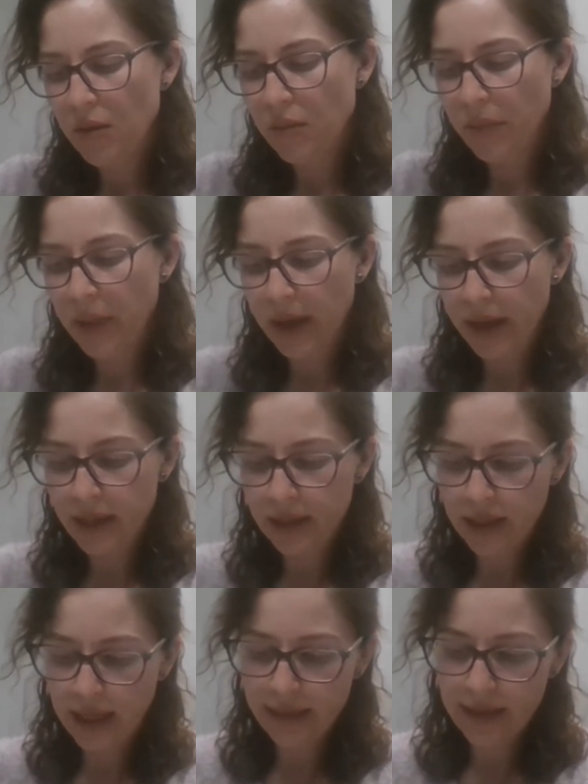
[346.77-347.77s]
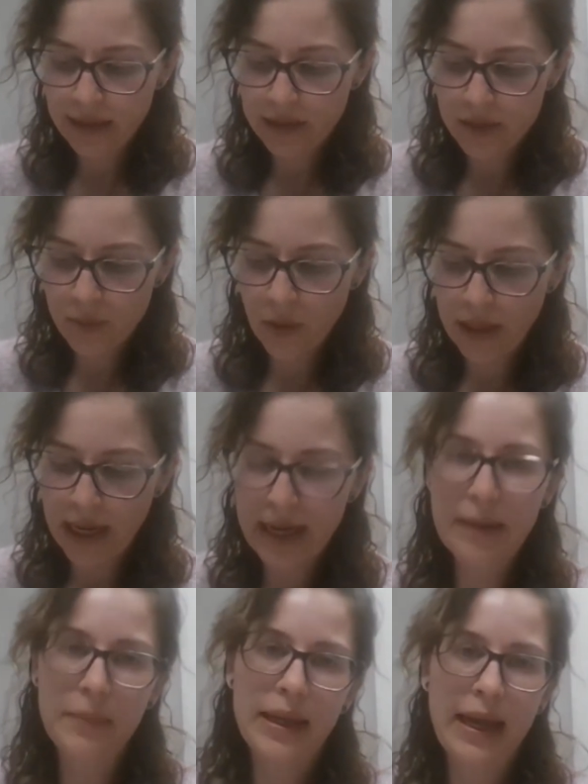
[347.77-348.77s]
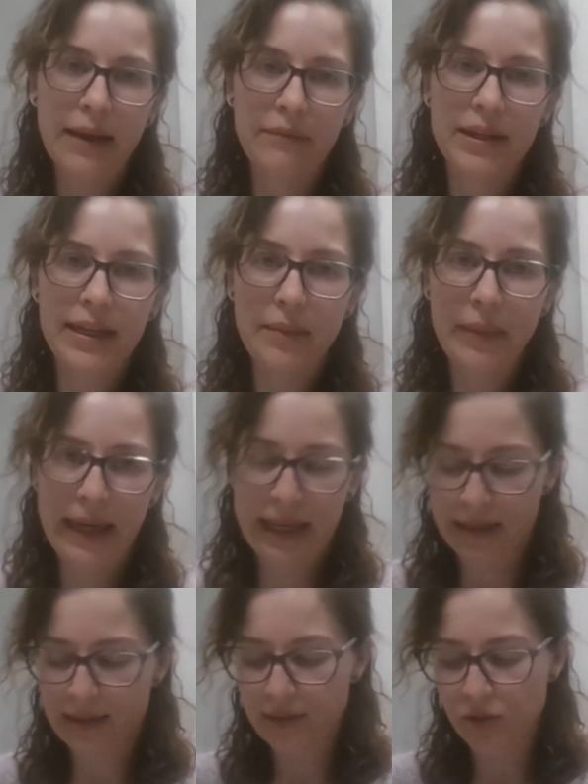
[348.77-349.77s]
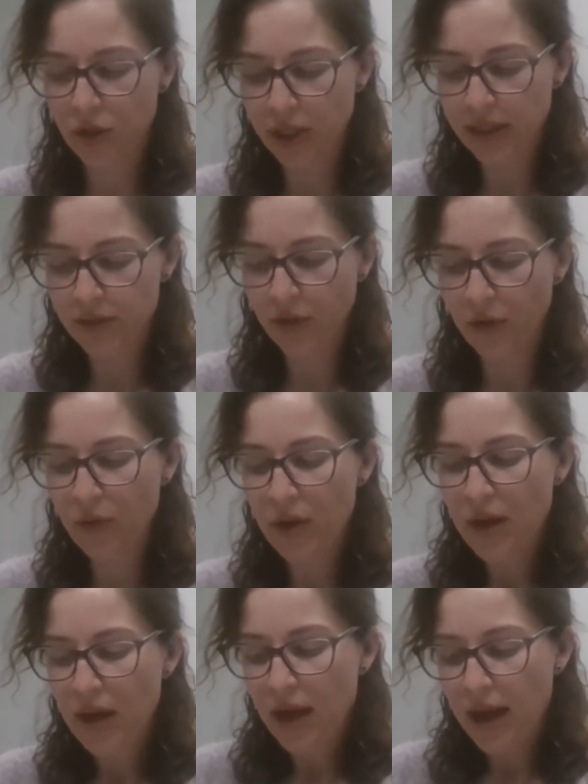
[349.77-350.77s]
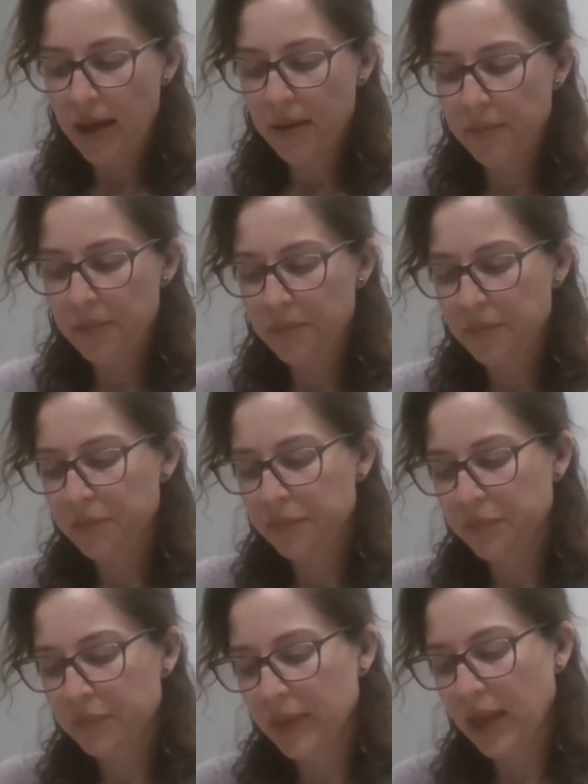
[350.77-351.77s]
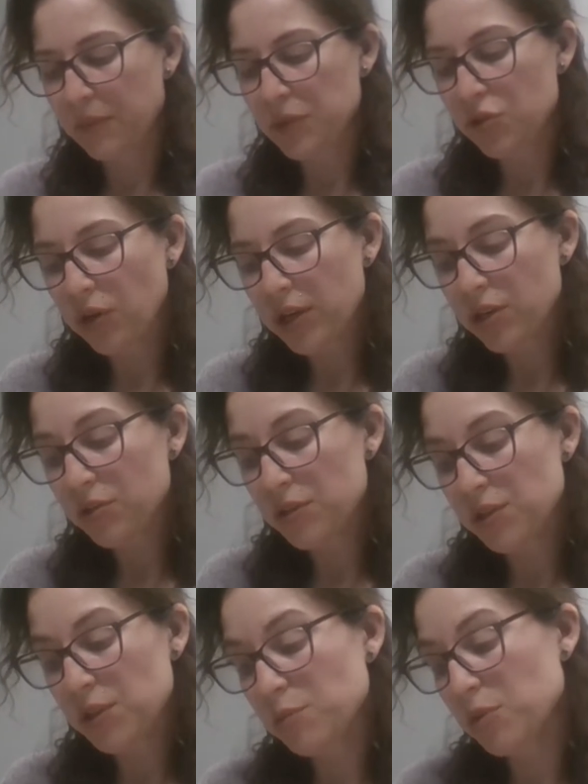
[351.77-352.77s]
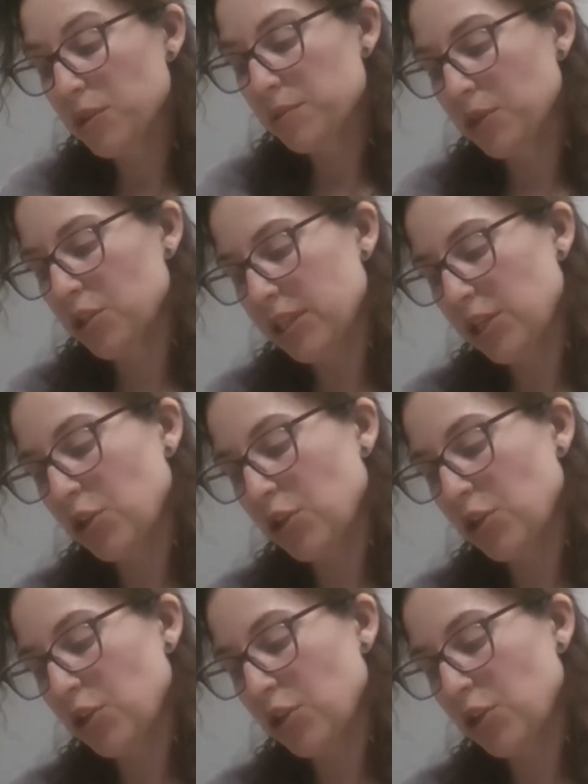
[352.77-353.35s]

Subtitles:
But I think at this point I am gonna have to get my hands dirty. So I was trying to use this spoon as much as I